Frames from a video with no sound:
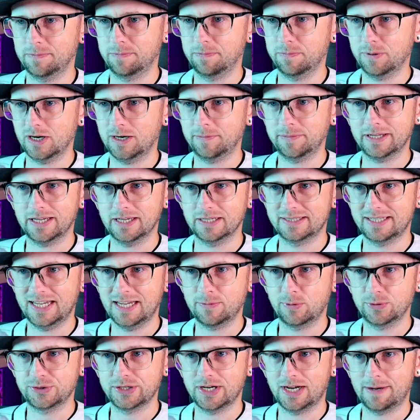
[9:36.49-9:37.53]
probably a
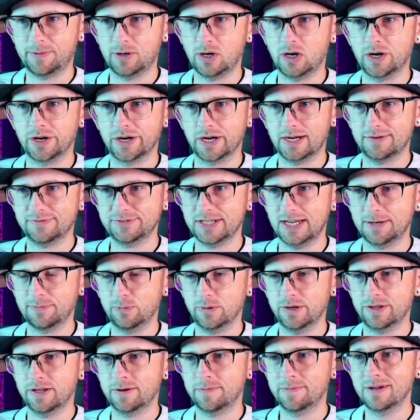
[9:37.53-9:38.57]
tabletop on-off type
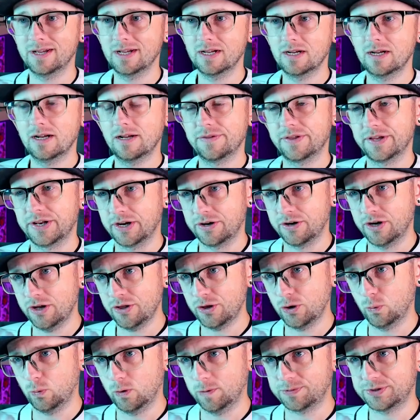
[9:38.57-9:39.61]
rhythm. Then
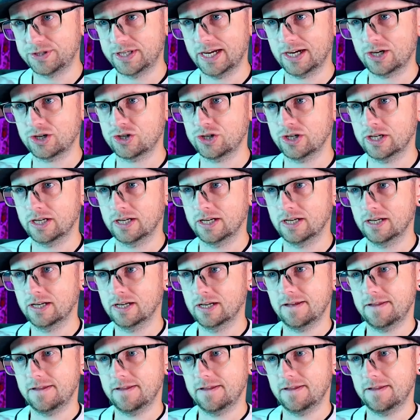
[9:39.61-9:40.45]
another whoop section.